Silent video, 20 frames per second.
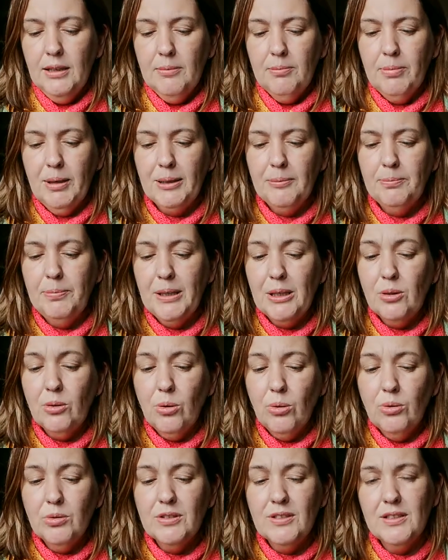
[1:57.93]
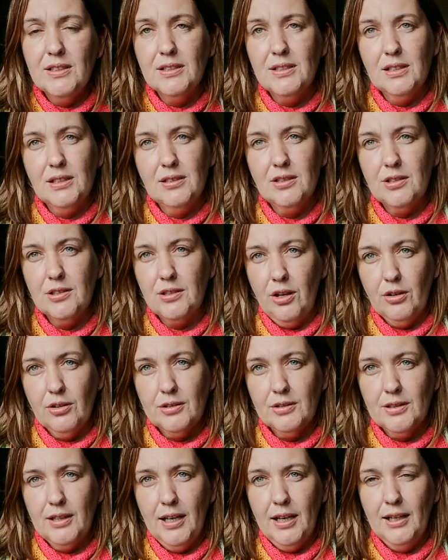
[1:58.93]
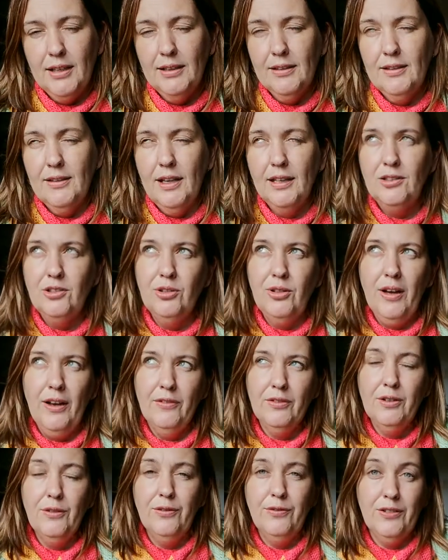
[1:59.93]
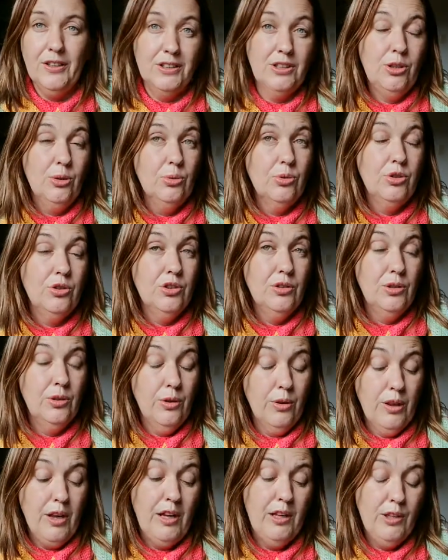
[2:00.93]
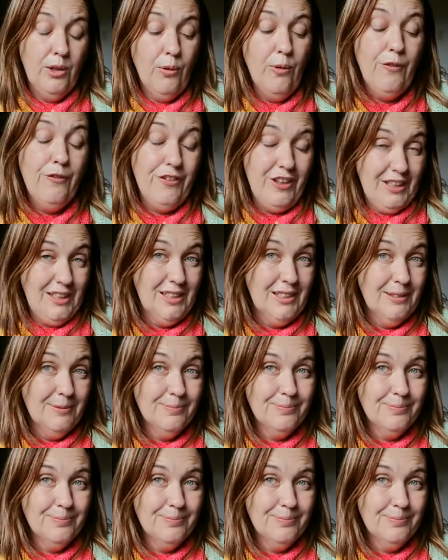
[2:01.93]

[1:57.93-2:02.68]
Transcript: But because this is socks and they do have to fit your feet